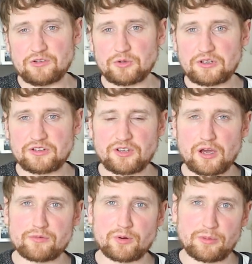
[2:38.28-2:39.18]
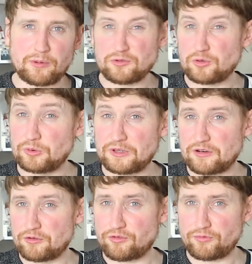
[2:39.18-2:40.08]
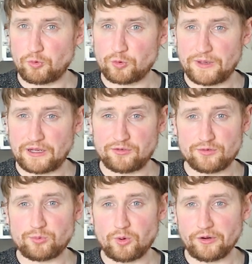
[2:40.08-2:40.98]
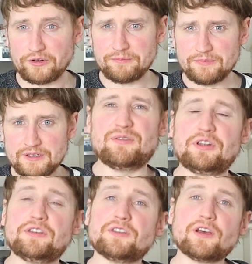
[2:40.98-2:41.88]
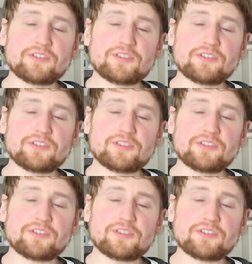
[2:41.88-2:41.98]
and you're looking to cover it with about 2 litres, 4 pints of water. If it